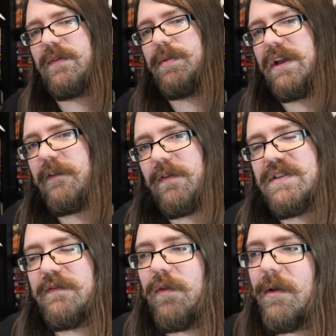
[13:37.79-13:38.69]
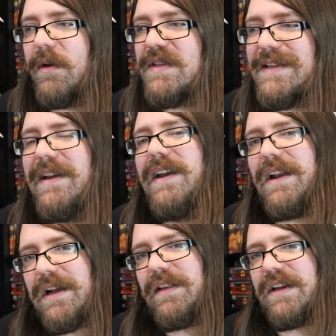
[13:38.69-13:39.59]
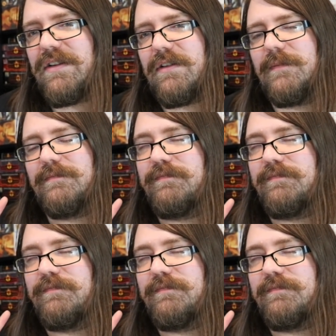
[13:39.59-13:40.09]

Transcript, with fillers: a player first and foremost and a collector,